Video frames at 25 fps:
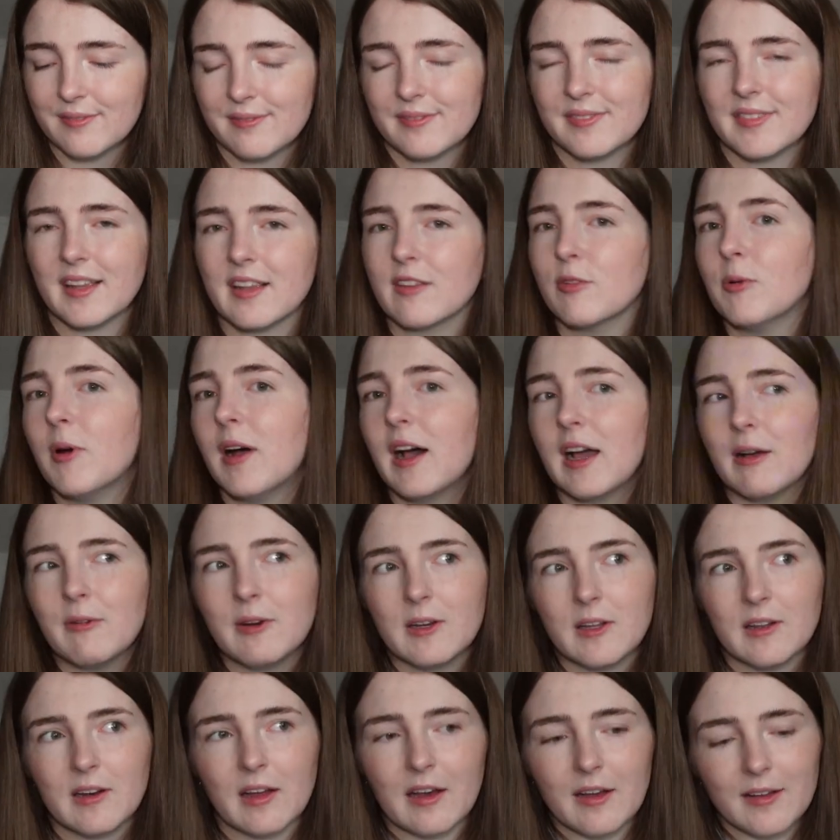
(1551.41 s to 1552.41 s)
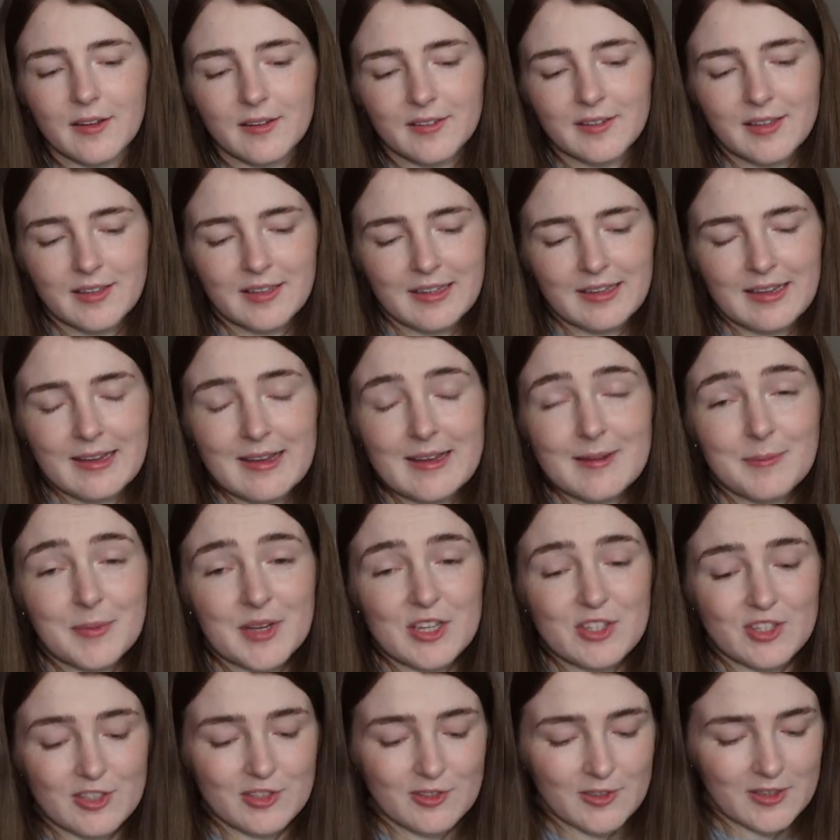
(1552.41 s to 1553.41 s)
That's what I want to know. But
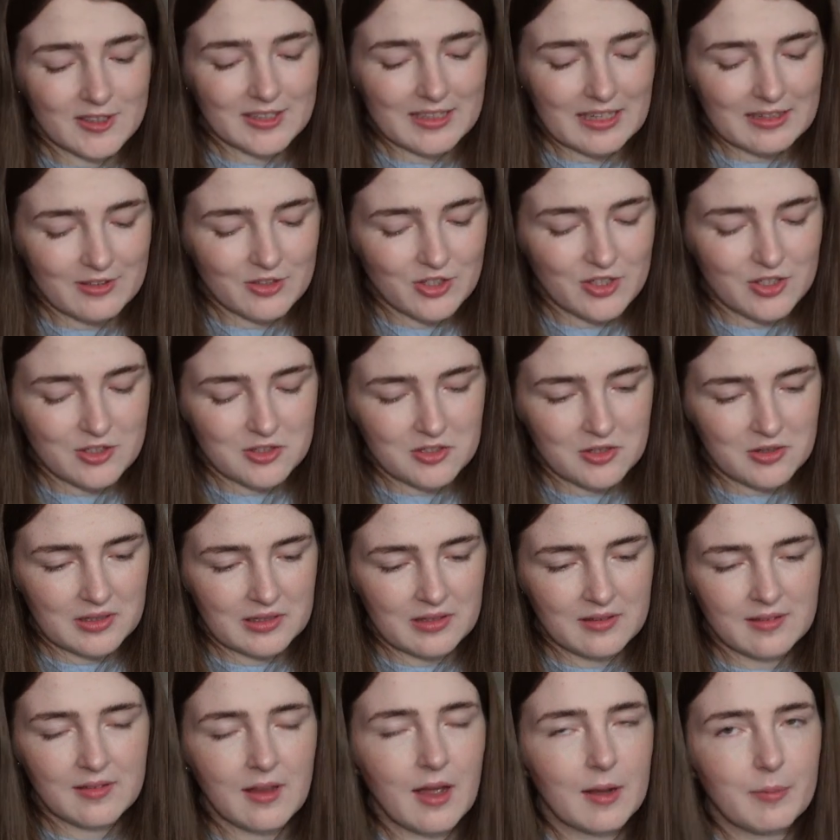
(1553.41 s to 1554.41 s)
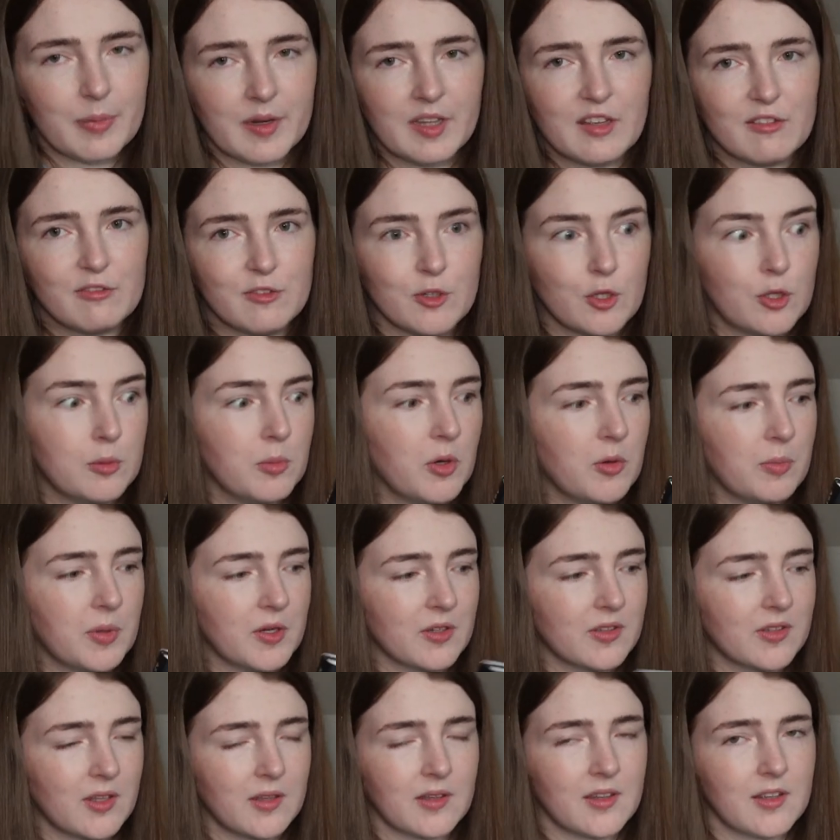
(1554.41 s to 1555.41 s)
it just got announced she's doing, I believe, 2 more
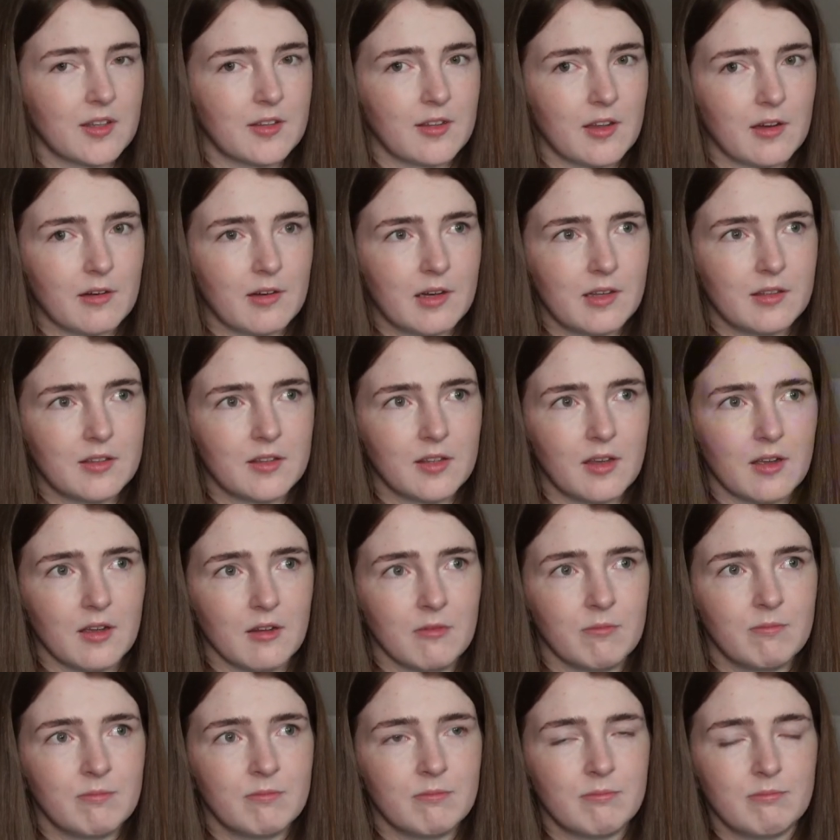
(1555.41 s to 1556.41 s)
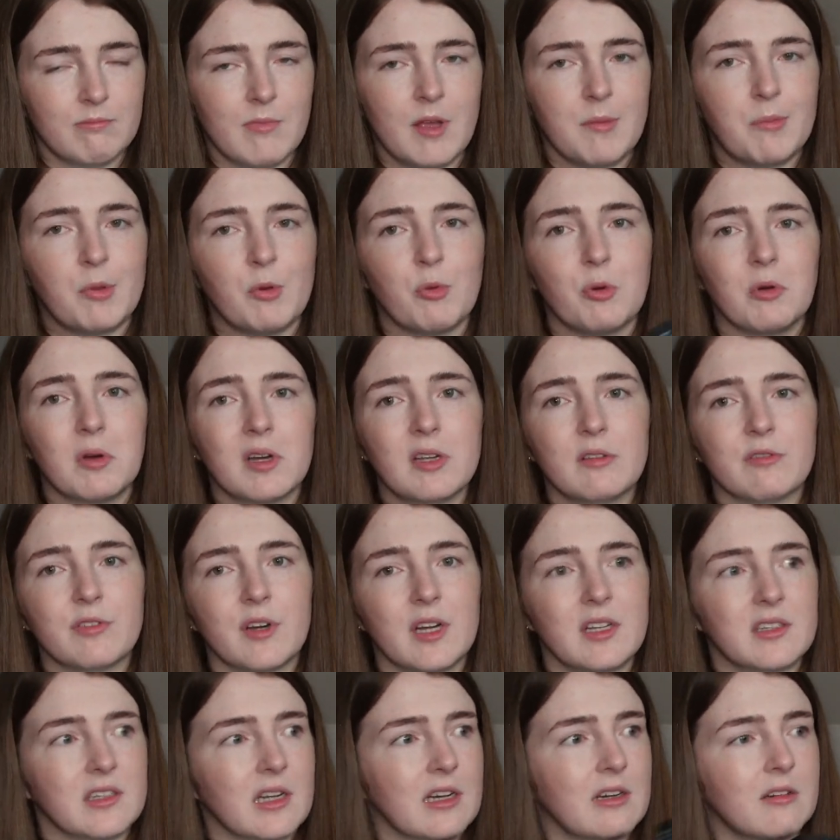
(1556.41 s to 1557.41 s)
books in this series, so maybe we won't
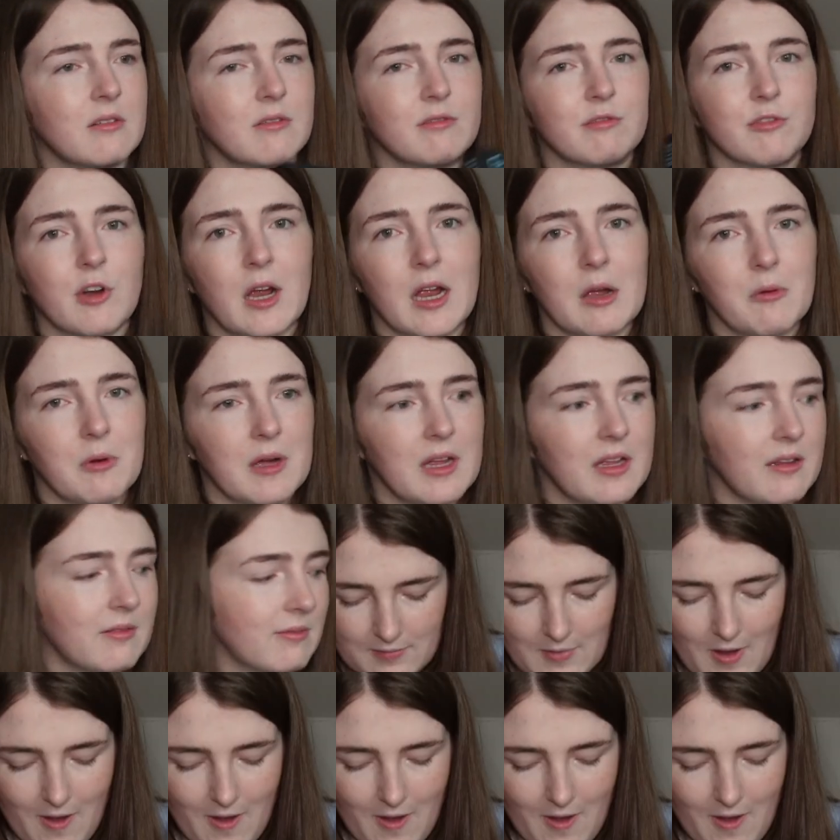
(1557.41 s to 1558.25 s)
find out right away.